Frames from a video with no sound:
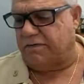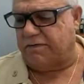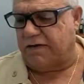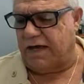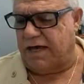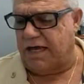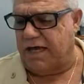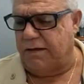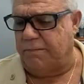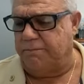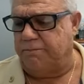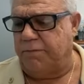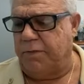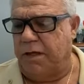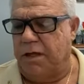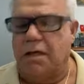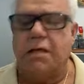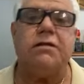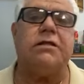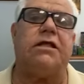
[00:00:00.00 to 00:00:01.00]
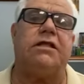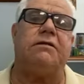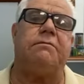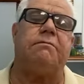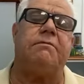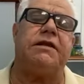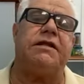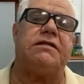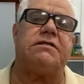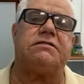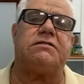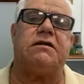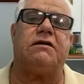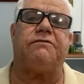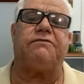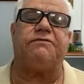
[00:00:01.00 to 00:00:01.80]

the time that the Minister